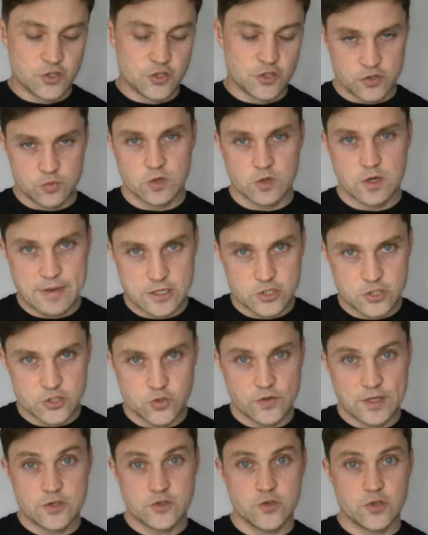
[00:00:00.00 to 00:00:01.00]
you just want to make
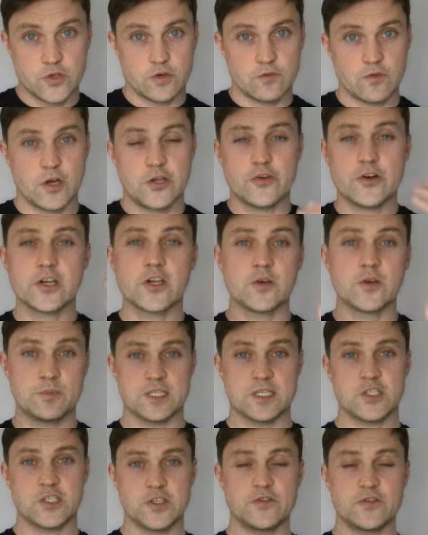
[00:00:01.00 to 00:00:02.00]
sure that you're doing it right. You're in a good
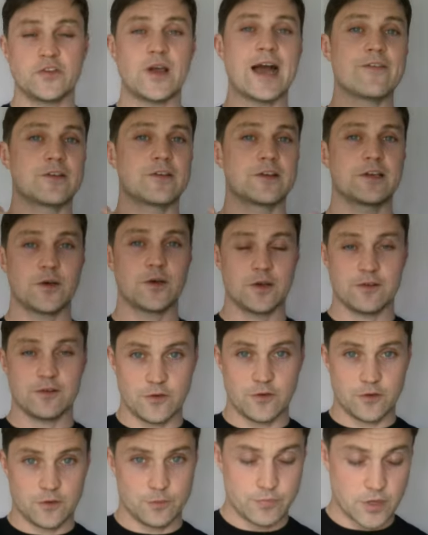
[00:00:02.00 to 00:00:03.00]
position. If you haven't
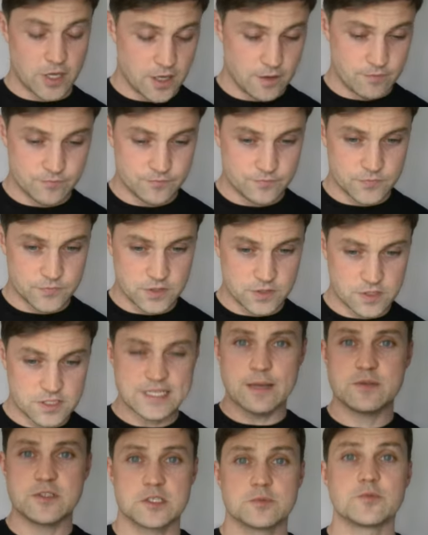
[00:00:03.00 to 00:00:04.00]

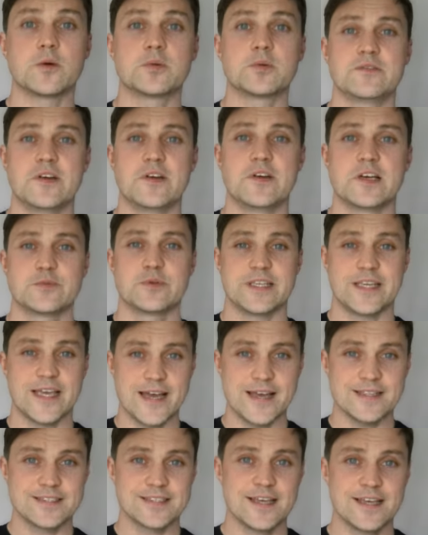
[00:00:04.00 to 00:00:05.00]
stepped into property investment
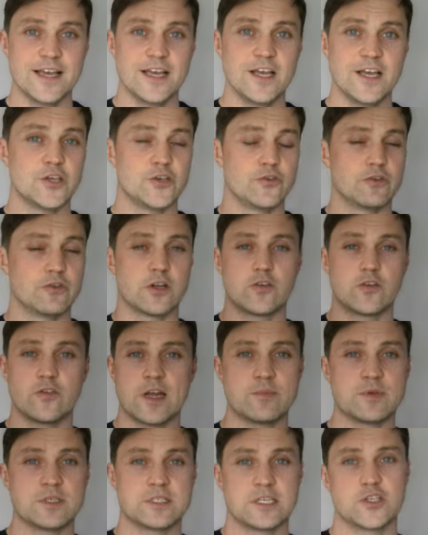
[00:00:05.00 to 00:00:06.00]
yet, you're in a
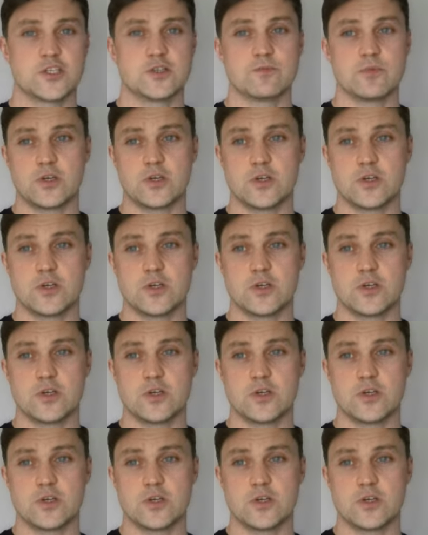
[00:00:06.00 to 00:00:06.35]
great position